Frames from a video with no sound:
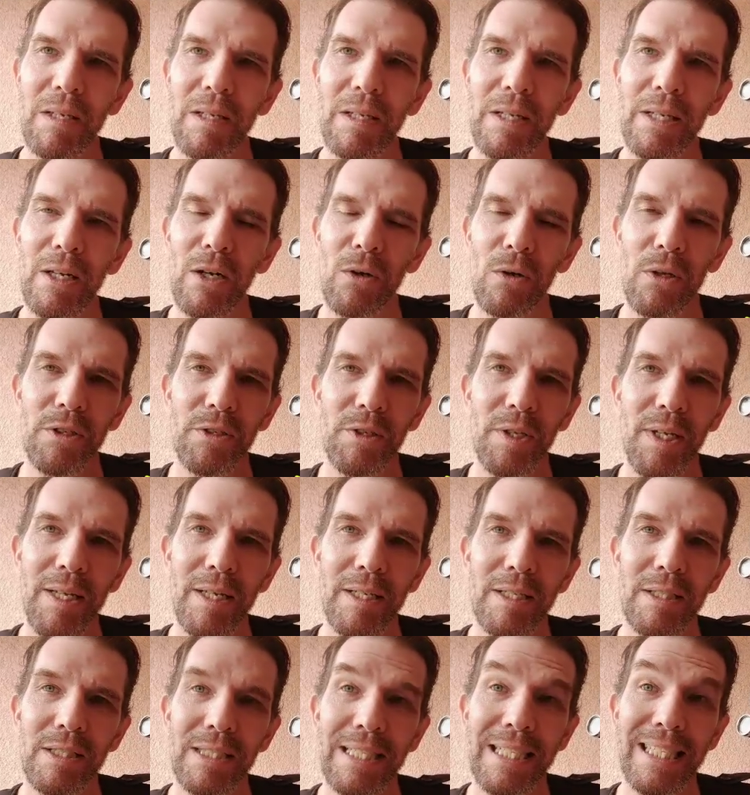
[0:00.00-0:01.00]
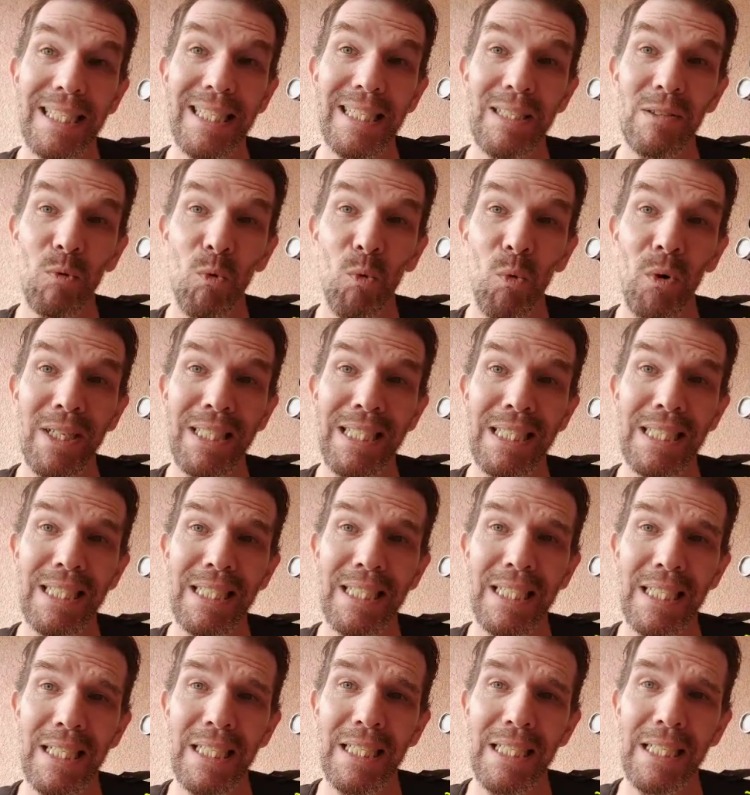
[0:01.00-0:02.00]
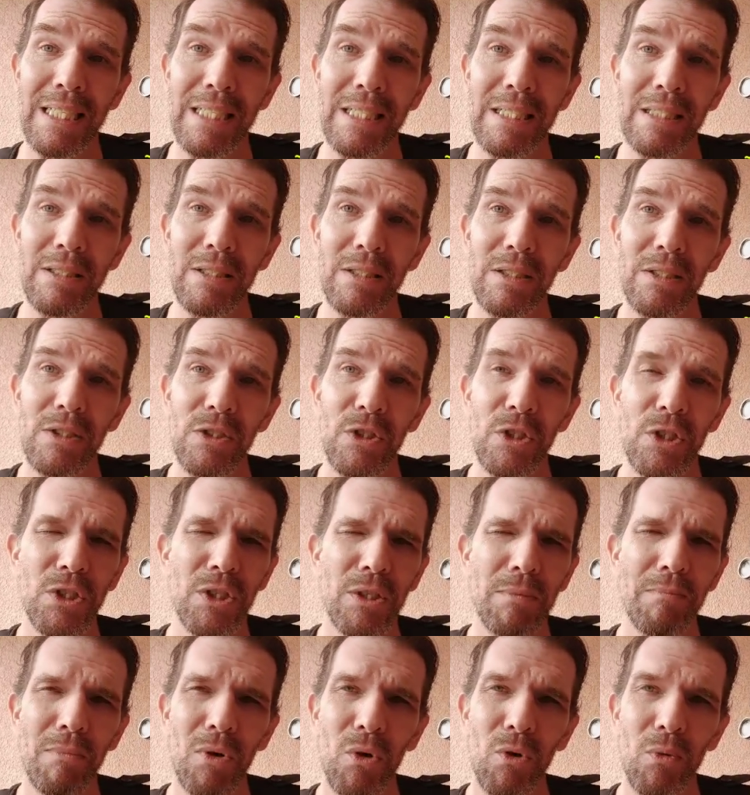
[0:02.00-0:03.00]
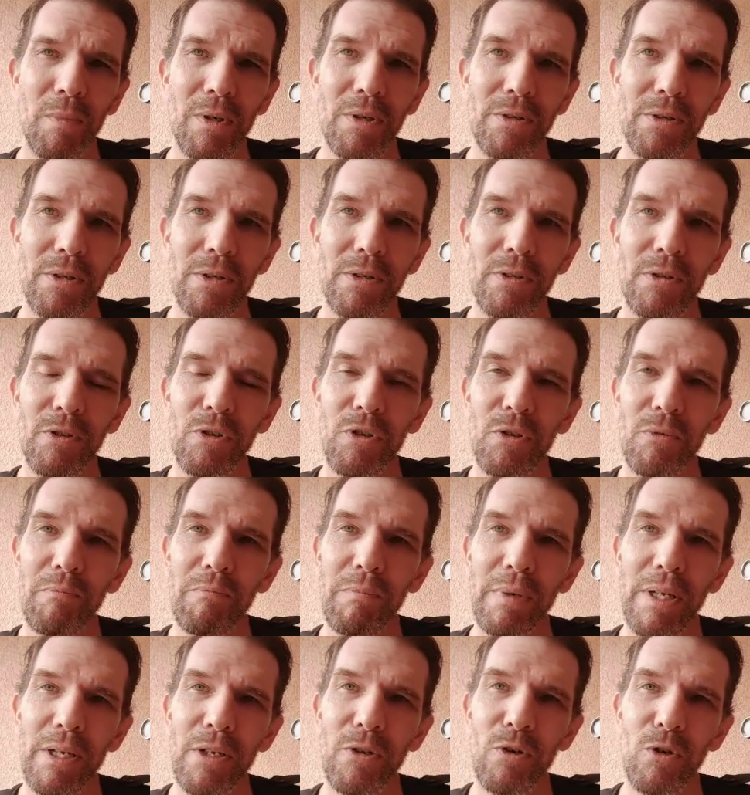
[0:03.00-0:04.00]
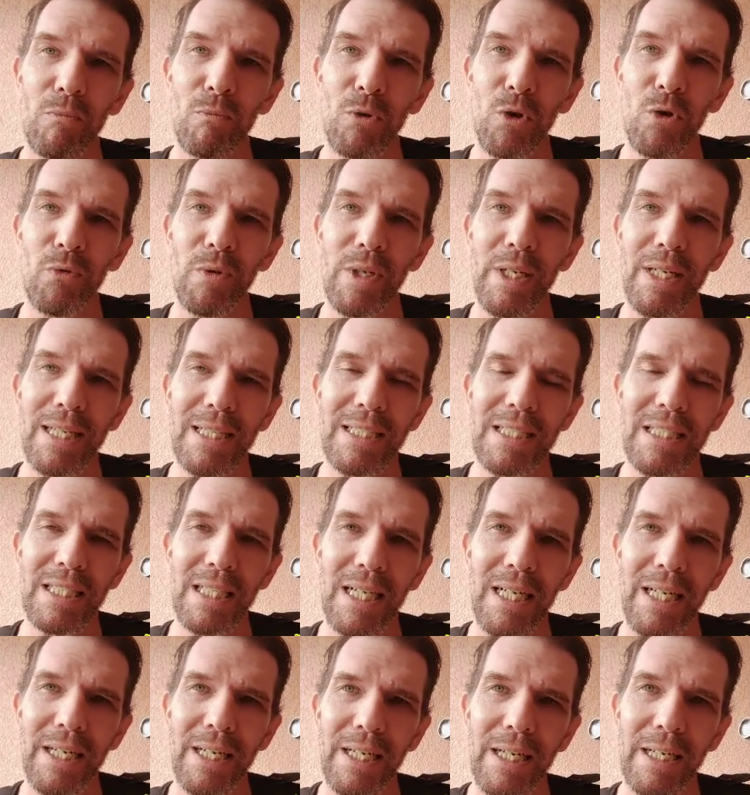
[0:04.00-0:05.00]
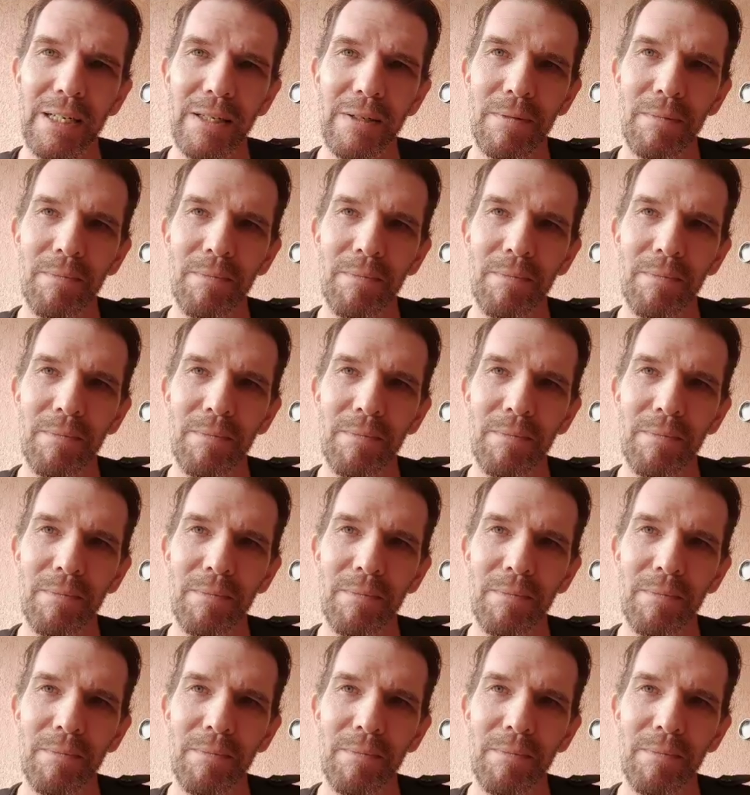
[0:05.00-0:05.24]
It only takes one scene, just a moment, to make your movie exciting.